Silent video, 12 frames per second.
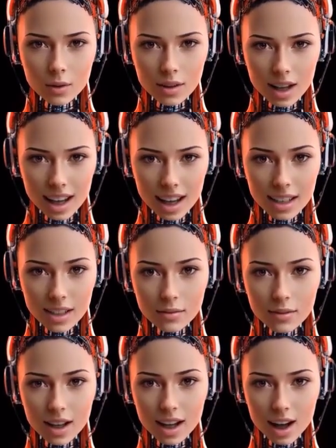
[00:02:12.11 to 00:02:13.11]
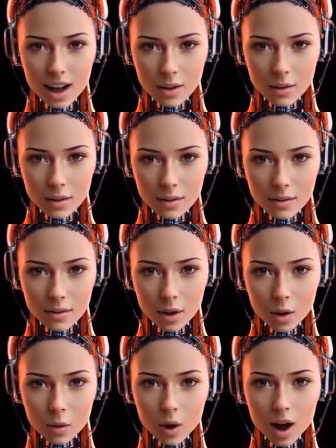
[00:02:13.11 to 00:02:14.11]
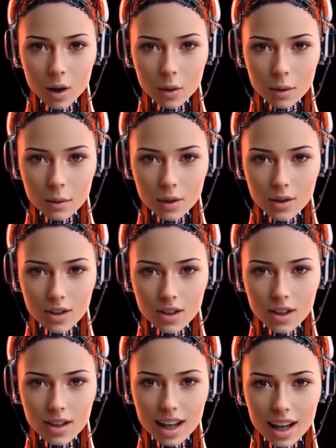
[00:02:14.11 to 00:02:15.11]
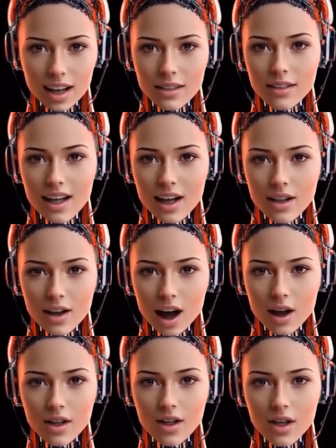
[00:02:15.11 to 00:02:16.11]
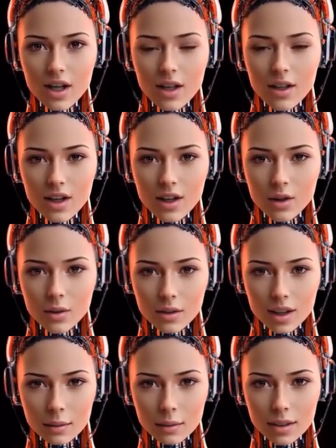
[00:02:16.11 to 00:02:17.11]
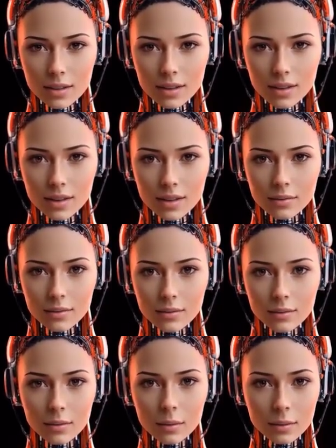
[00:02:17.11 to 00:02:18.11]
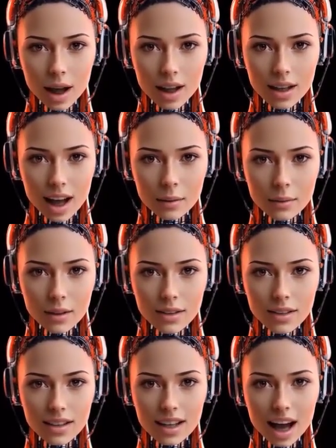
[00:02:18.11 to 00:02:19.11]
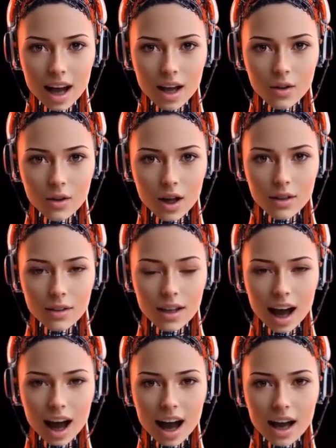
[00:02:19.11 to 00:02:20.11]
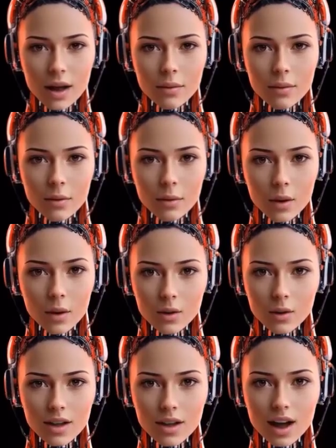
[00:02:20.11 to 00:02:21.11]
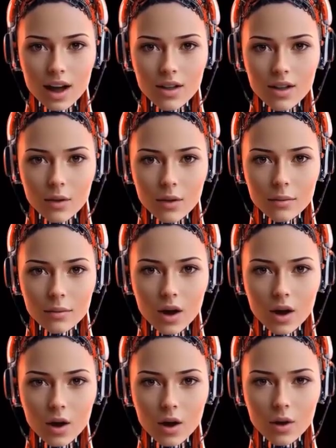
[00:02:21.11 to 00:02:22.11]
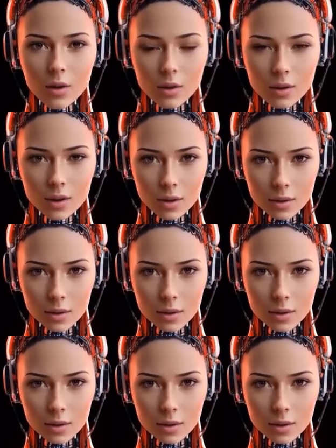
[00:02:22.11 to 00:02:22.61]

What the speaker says: Health issues. Microgravity could lead to muscle atrophy and bone density loss. Not to mention the cosmic rays playing a round of radiation roulette on the crew's health.